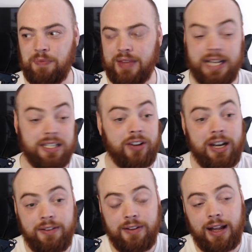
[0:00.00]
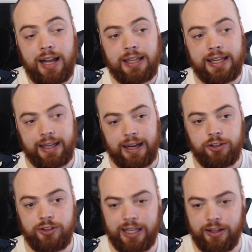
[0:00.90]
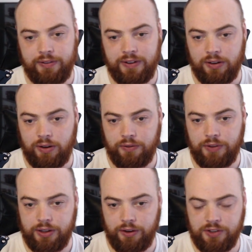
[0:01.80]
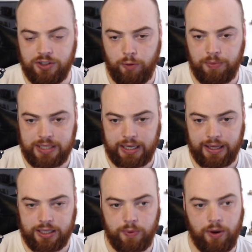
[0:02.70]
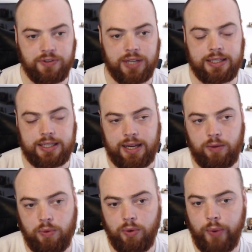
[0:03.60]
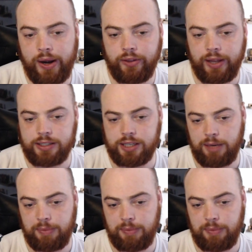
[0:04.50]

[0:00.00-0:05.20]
It's a great reveal. I like it. I do like the reveal of the zombies like this. We also, as I said, we were aware that it's